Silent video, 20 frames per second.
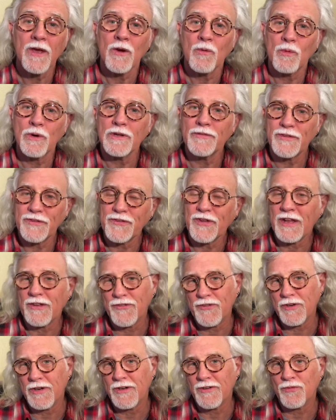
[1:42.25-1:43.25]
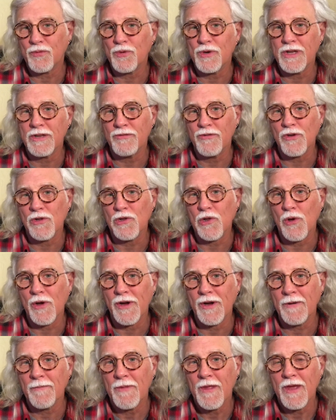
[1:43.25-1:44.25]
Well, if it's that serious, we'll give you a
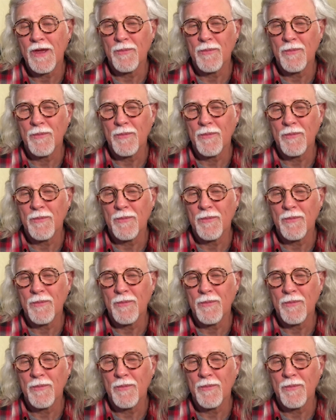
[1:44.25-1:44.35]
lawyer.